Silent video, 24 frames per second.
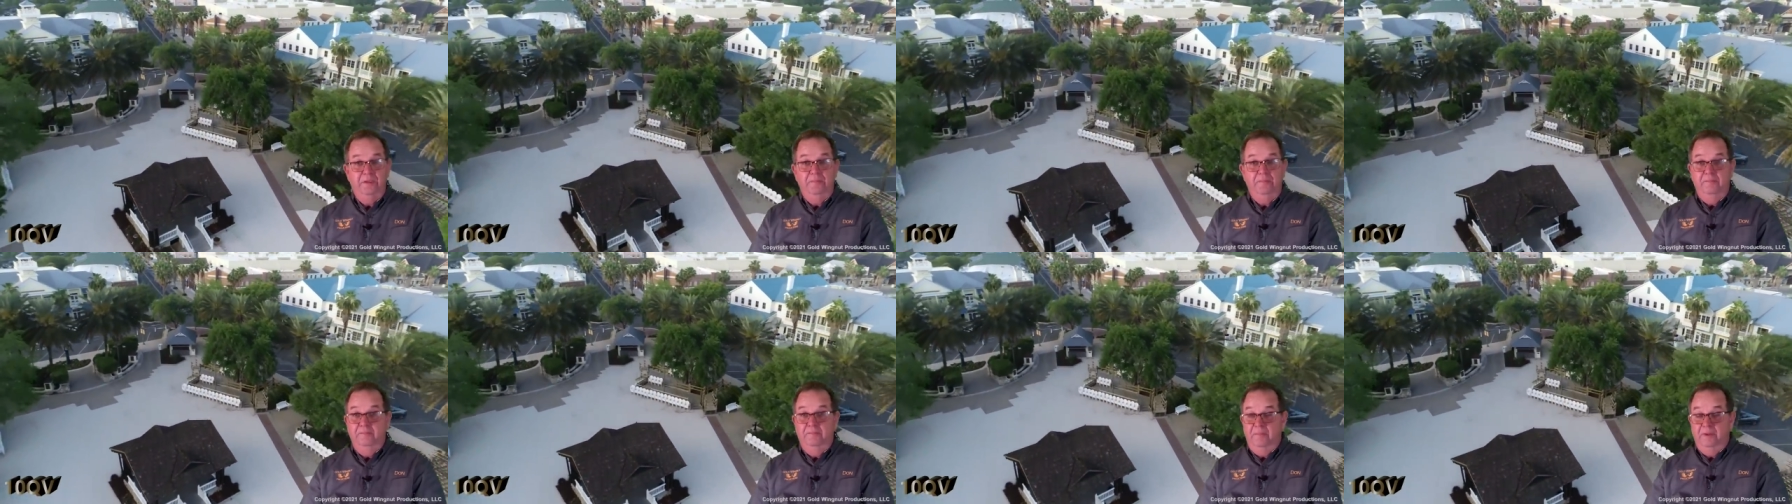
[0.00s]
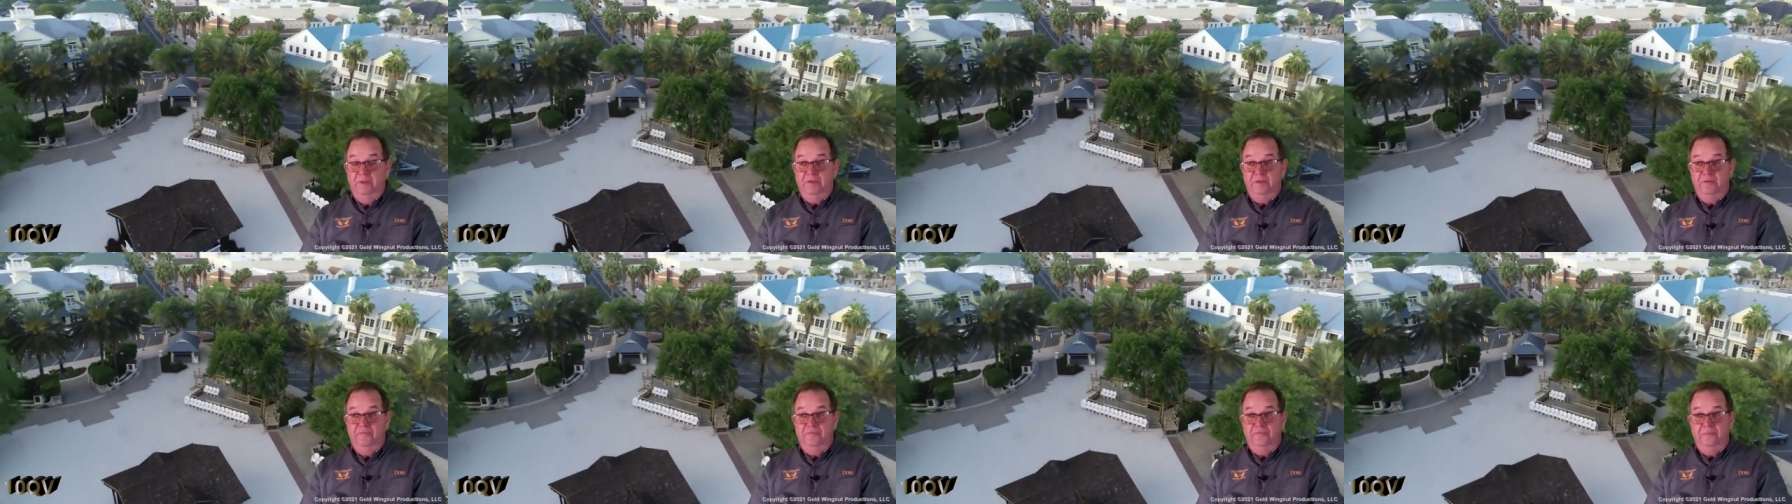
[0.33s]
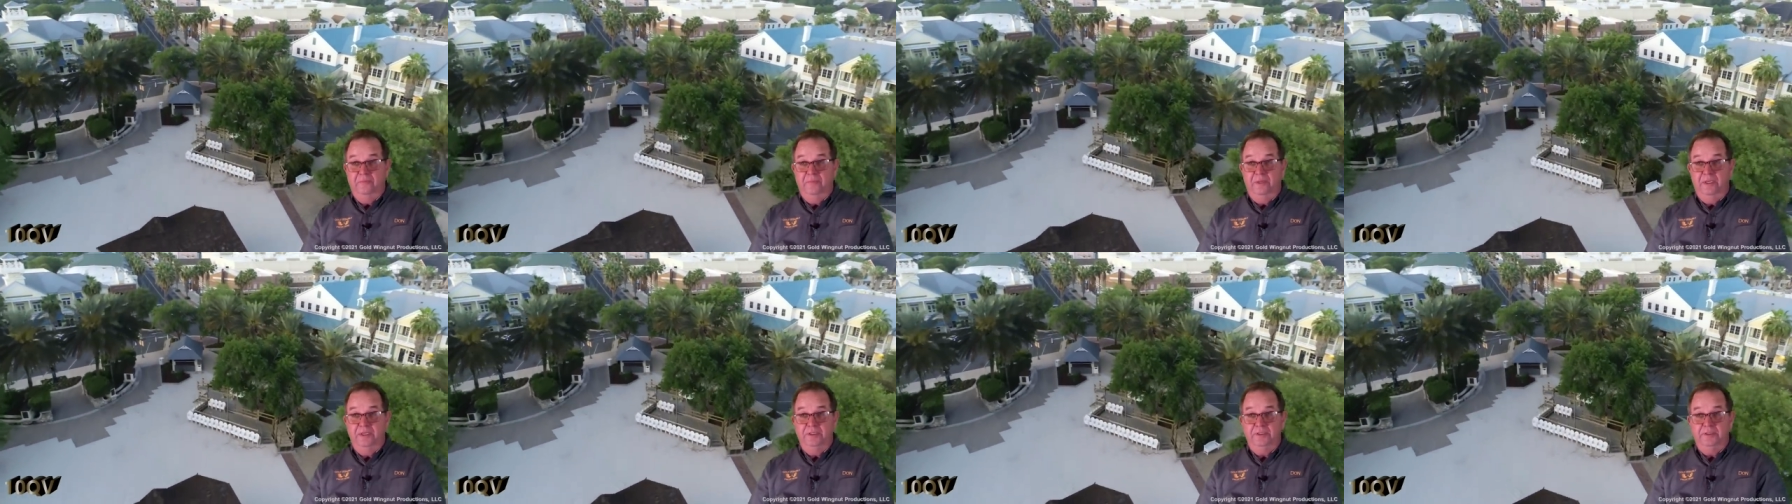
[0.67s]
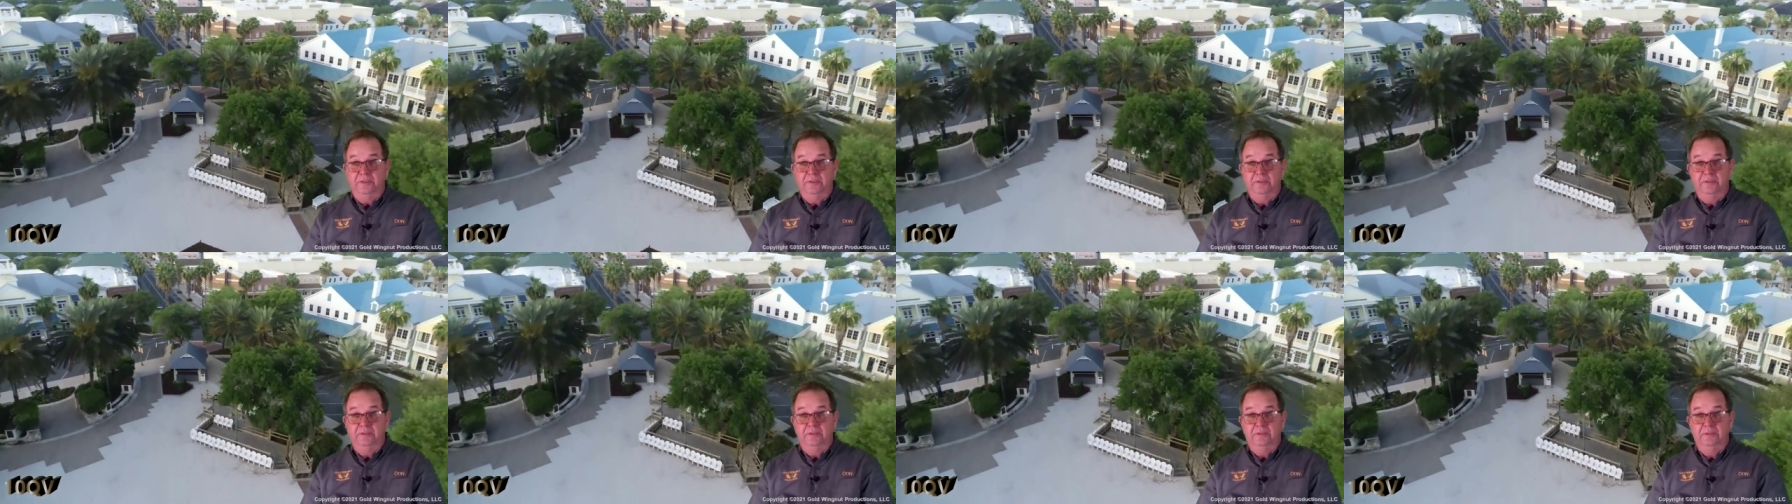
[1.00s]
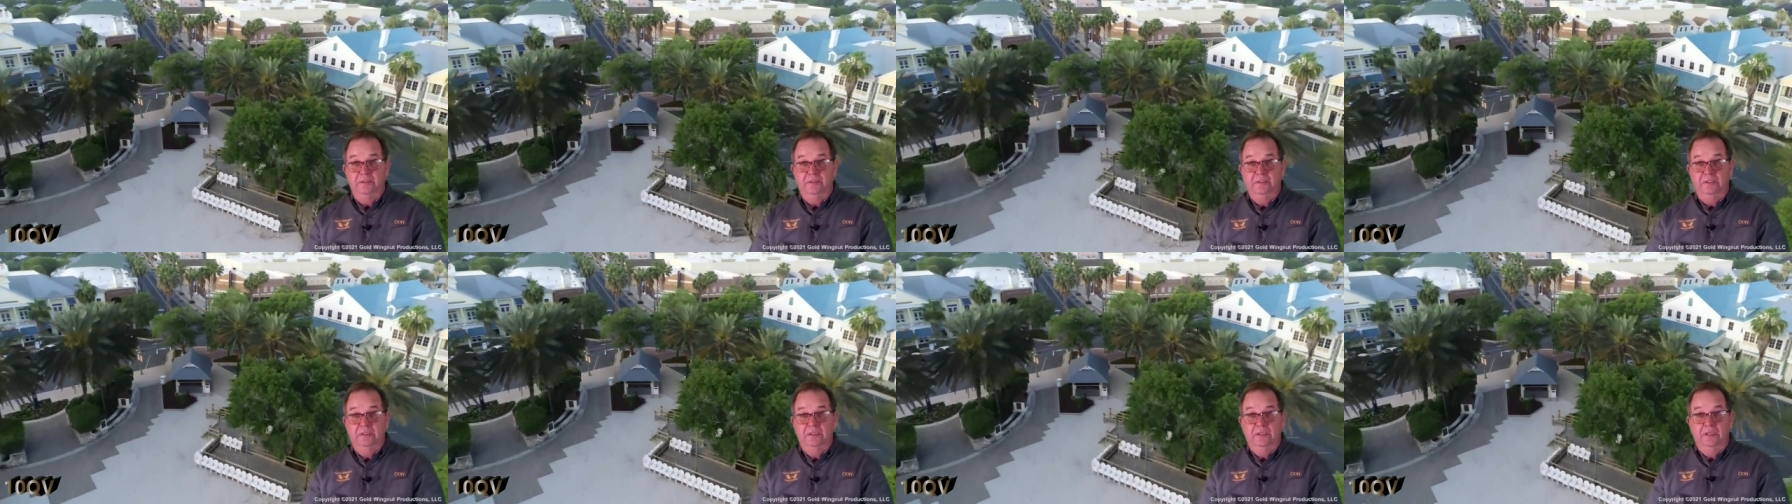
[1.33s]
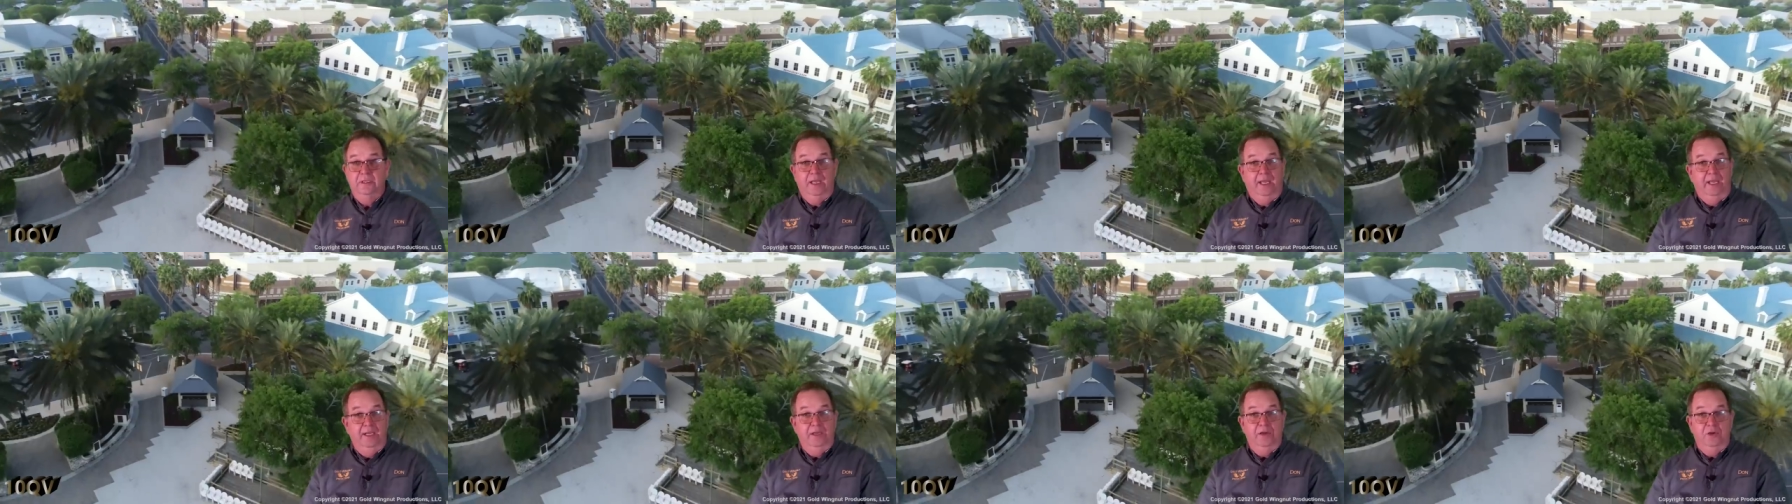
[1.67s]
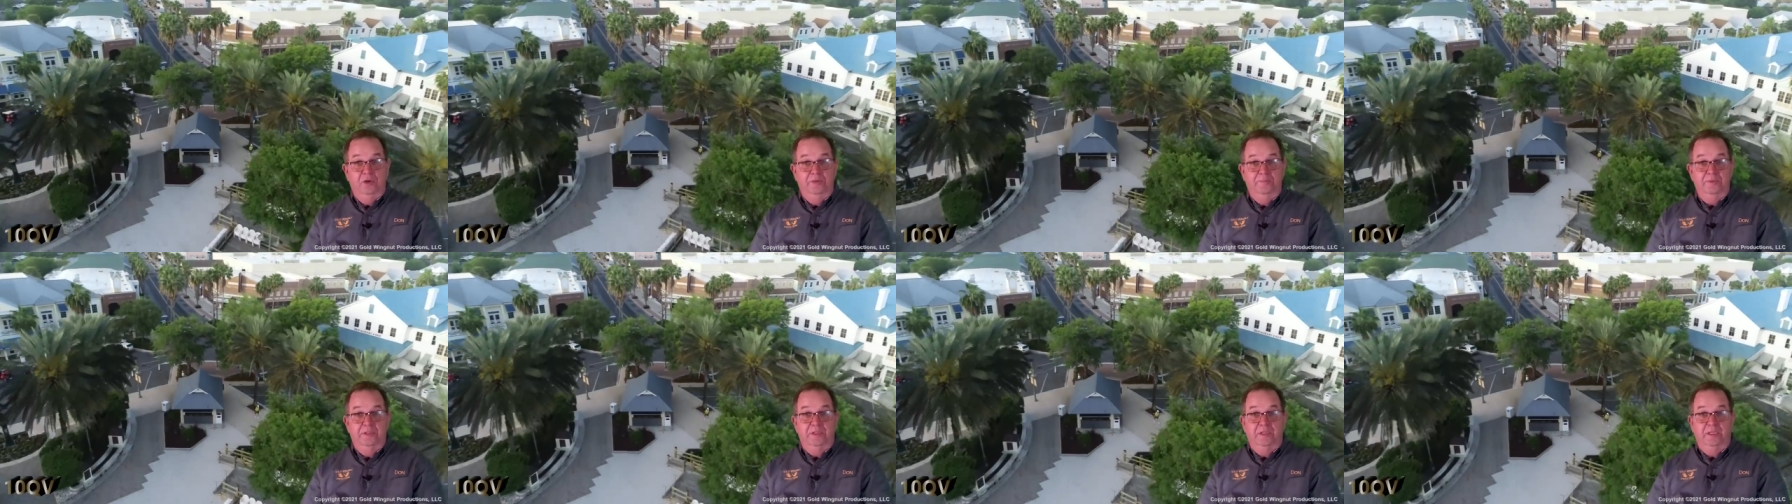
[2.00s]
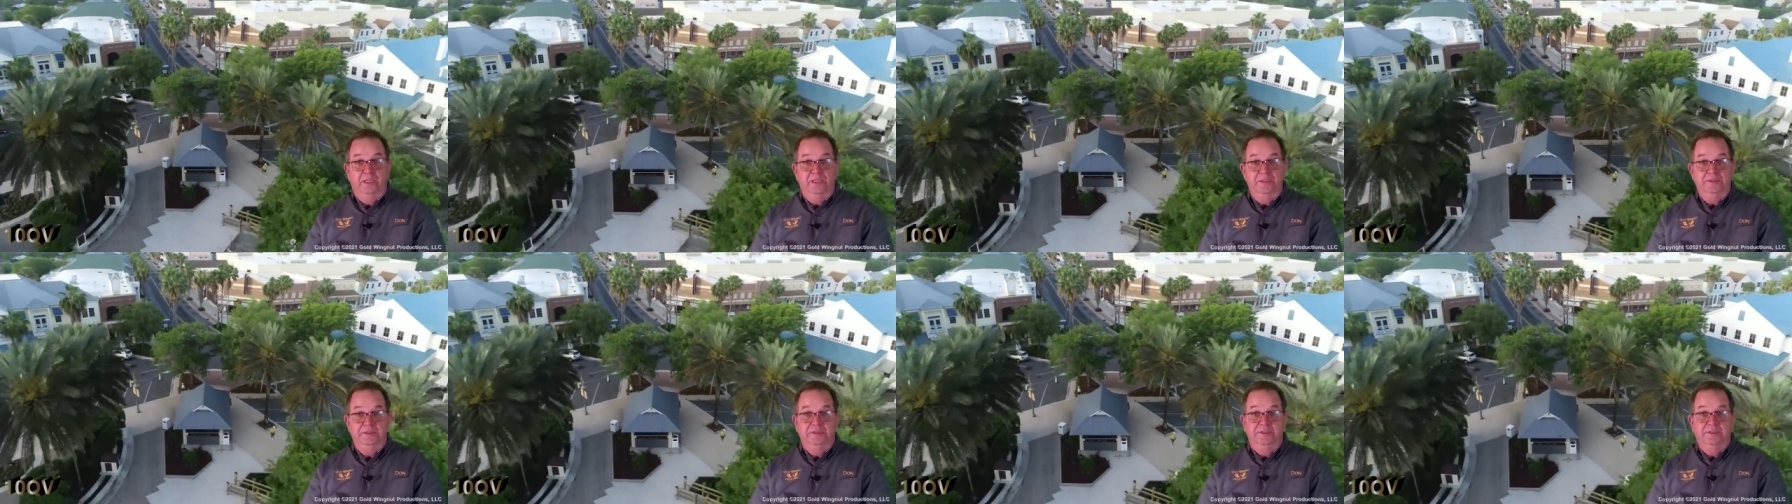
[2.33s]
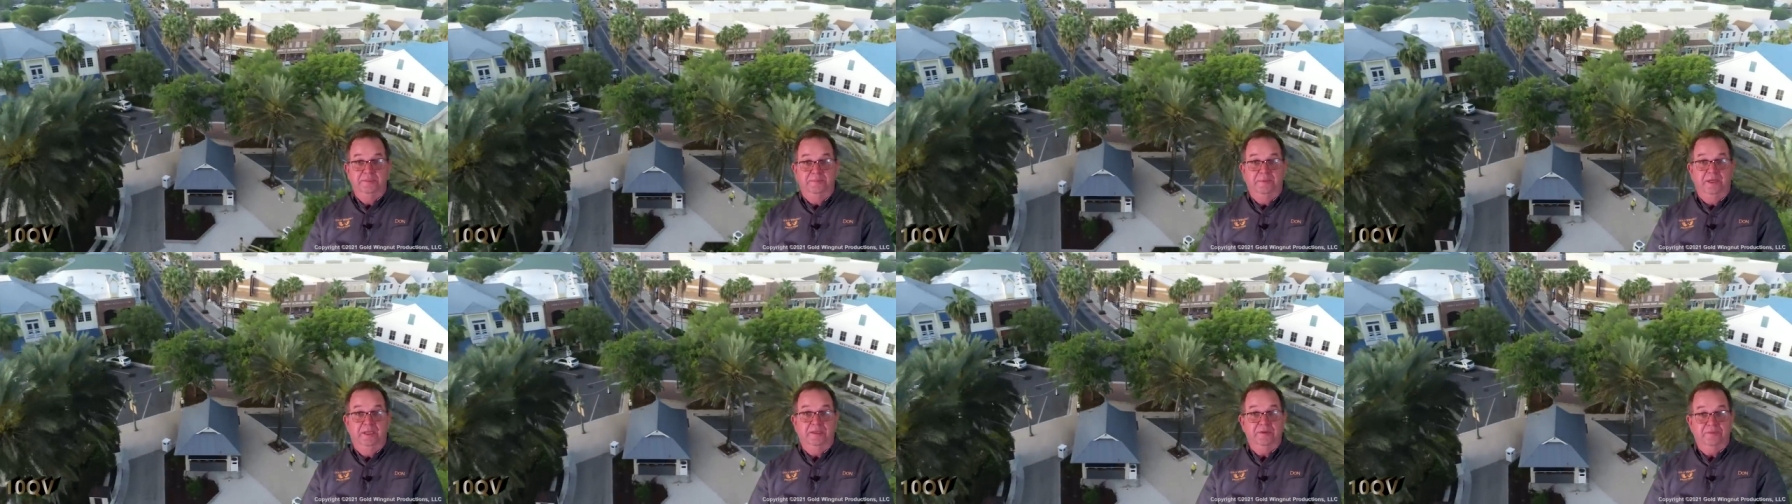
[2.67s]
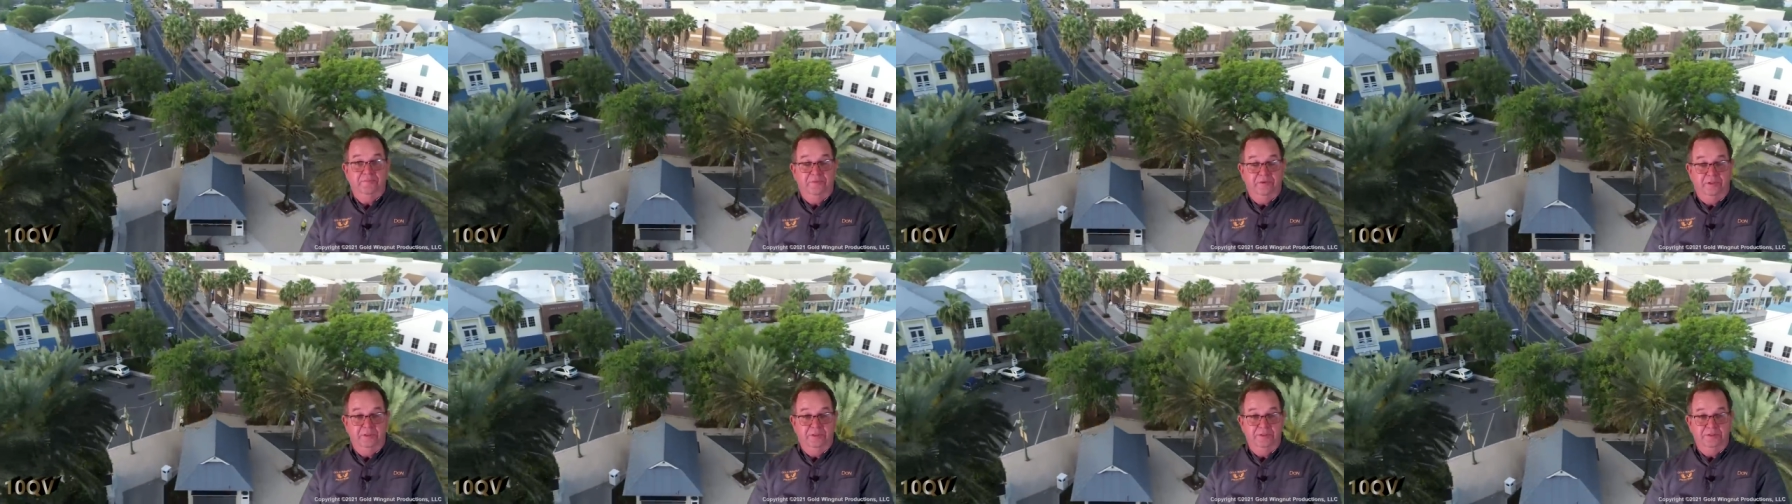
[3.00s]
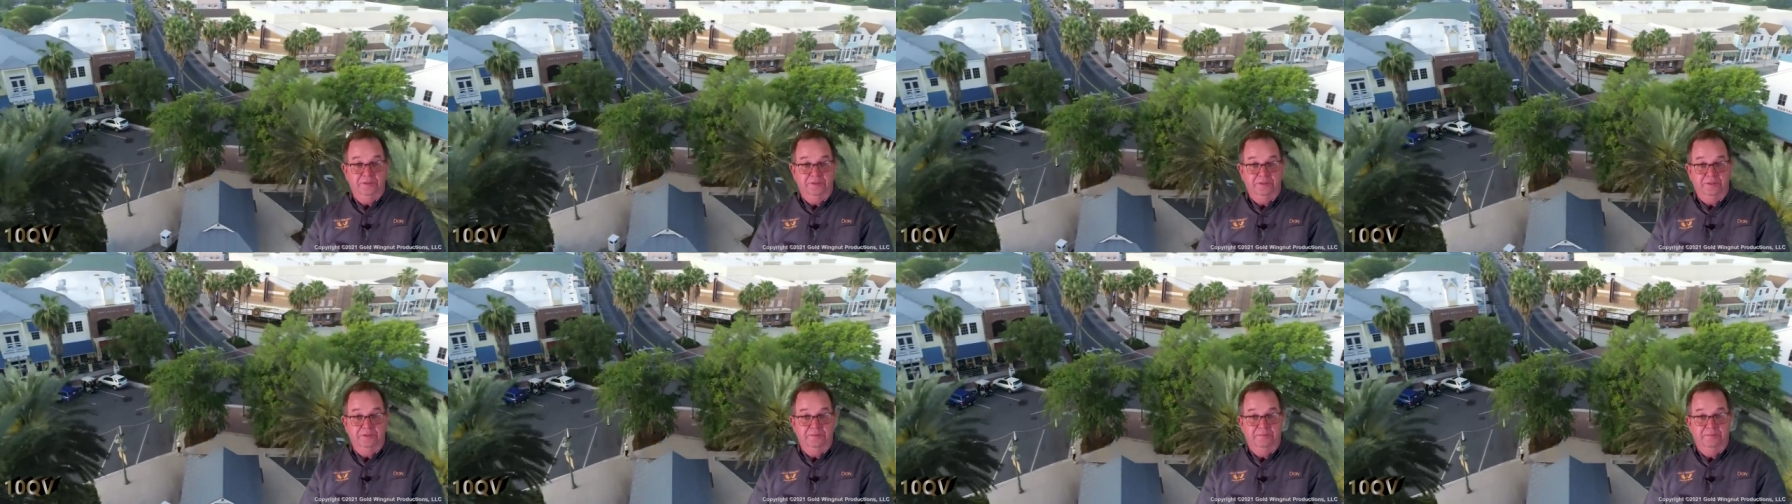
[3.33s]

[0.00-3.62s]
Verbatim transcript: misinformation, and urban legends about the Villages.